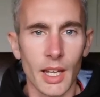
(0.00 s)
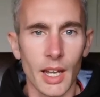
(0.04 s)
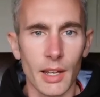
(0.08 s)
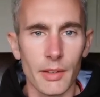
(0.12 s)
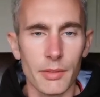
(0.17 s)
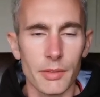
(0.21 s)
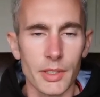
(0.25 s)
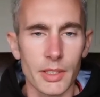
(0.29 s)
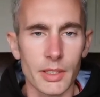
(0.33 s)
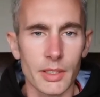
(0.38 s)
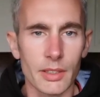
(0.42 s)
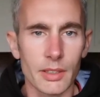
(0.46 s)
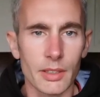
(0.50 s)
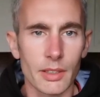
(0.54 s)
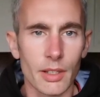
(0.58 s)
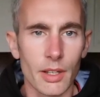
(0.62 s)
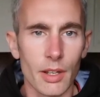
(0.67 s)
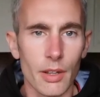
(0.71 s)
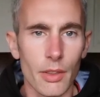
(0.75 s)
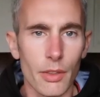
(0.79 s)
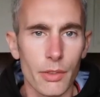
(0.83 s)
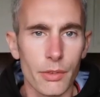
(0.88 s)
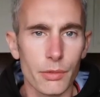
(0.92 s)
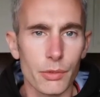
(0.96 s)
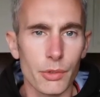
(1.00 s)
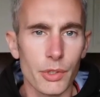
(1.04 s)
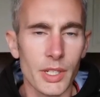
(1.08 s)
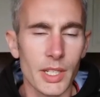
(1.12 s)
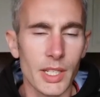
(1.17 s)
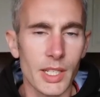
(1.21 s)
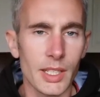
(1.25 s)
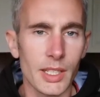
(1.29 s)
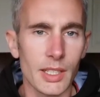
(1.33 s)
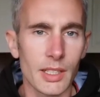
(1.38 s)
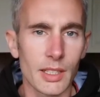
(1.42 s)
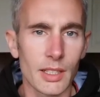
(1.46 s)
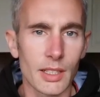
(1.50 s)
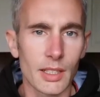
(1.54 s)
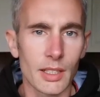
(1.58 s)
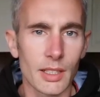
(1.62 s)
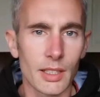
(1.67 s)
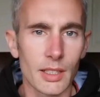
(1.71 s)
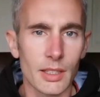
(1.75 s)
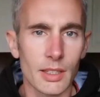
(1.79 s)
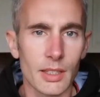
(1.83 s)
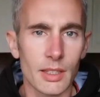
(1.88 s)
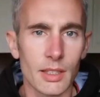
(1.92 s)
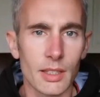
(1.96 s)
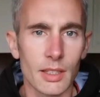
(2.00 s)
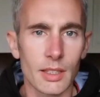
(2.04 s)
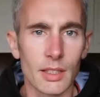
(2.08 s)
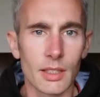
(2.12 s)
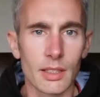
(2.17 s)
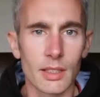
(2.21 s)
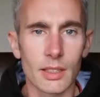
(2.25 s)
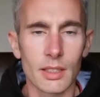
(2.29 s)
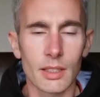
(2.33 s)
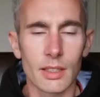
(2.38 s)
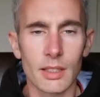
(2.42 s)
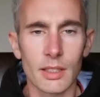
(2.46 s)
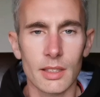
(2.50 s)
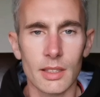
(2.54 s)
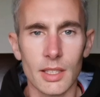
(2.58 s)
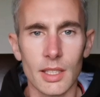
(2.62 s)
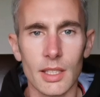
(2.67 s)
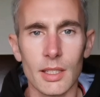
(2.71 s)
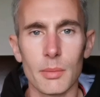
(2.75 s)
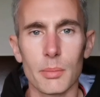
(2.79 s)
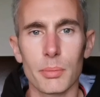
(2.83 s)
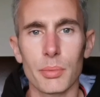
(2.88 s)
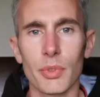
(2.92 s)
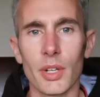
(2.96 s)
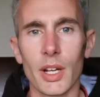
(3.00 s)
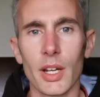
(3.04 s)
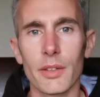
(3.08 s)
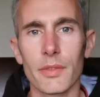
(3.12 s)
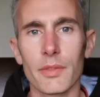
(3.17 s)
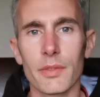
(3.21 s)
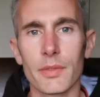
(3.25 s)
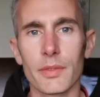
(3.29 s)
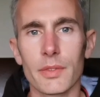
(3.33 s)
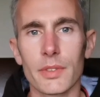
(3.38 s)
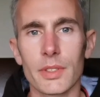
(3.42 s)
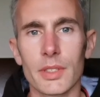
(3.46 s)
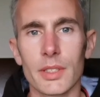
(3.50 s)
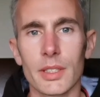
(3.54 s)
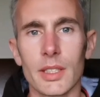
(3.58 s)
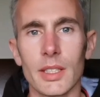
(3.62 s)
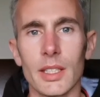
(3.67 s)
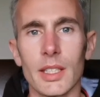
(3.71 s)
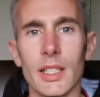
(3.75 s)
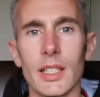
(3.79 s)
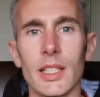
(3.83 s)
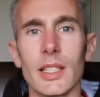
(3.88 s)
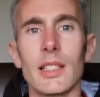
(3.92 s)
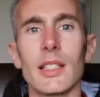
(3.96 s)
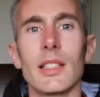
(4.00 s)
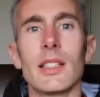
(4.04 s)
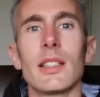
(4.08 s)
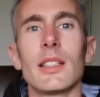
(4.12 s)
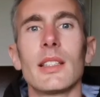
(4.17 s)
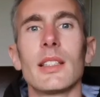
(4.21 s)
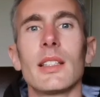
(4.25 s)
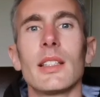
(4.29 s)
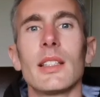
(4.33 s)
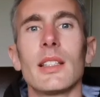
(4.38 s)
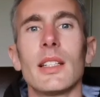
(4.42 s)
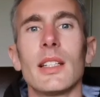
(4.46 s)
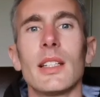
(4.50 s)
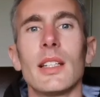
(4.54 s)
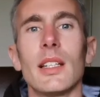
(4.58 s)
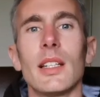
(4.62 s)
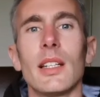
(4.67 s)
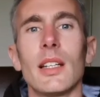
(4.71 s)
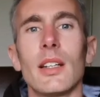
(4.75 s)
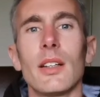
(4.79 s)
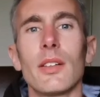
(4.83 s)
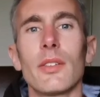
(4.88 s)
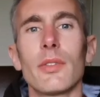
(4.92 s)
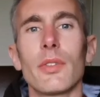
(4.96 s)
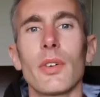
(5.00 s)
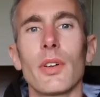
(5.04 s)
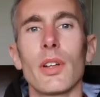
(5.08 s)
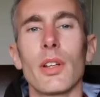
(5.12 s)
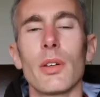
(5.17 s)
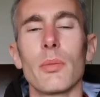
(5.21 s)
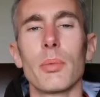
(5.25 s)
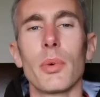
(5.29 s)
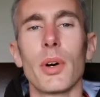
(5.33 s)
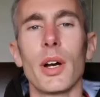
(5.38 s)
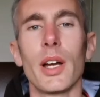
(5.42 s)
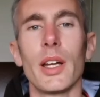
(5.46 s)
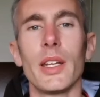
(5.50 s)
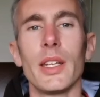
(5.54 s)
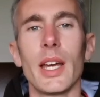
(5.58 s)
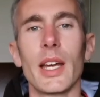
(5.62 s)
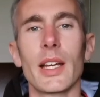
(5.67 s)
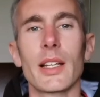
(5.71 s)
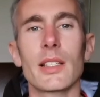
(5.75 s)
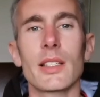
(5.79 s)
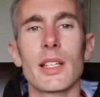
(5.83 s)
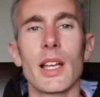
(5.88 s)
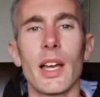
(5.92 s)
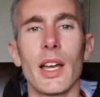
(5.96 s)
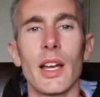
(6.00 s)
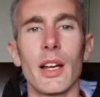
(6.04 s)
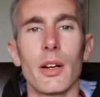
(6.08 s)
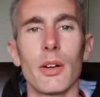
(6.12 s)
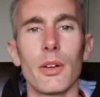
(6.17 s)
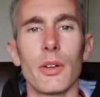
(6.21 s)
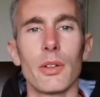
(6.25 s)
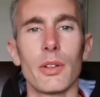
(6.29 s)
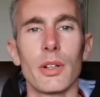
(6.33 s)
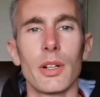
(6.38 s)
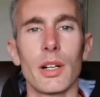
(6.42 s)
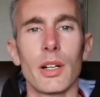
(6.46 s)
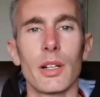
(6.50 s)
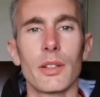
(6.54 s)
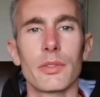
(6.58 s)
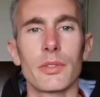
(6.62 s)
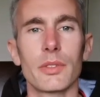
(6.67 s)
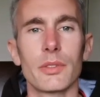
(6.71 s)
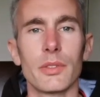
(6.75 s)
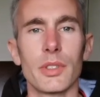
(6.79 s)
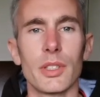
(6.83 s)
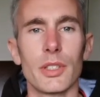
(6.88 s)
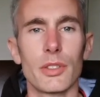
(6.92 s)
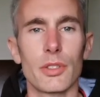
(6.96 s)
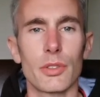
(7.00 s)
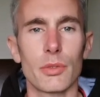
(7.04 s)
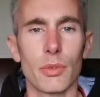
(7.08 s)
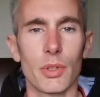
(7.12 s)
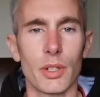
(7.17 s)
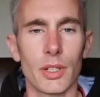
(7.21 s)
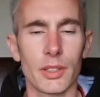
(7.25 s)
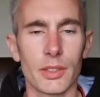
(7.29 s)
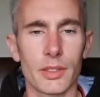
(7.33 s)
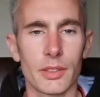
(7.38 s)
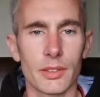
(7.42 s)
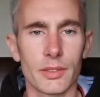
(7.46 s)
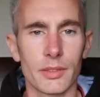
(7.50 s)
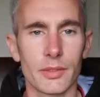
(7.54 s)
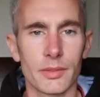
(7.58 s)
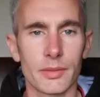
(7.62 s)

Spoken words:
having 3 deep breaths in, followed by an exhale after each one.